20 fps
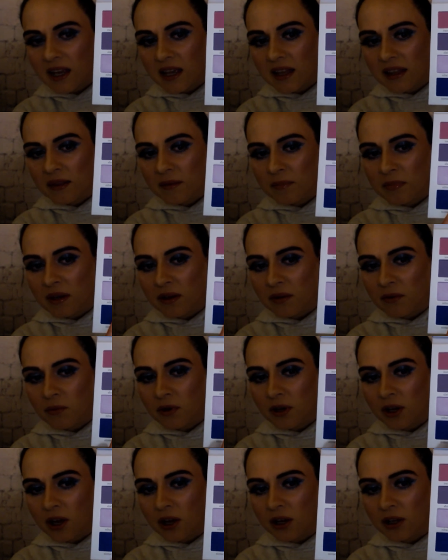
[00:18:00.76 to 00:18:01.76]
But
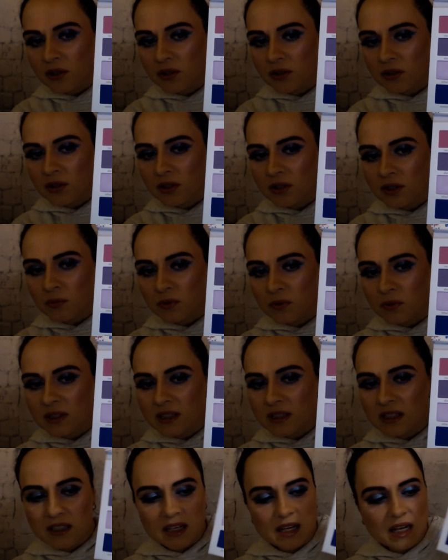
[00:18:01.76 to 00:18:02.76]
what I used was
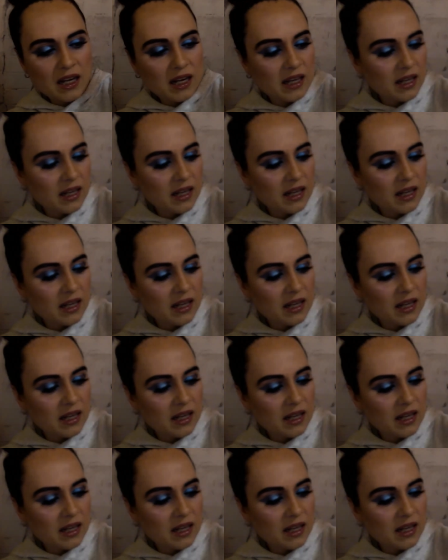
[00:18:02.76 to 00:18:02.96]
this colour